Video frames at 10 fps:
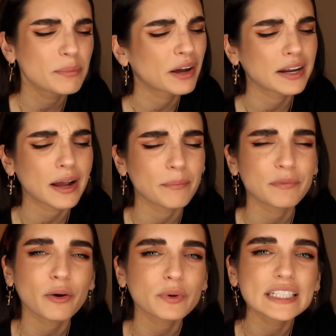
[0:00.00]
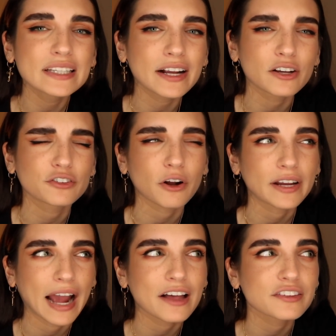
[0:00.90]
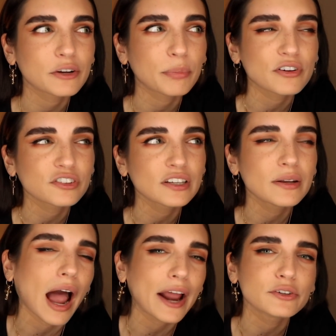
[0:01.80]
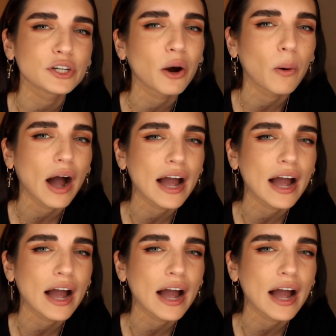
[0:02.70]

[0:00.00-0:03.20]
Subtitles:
but I'm not really like a sarcastic person. I don't know.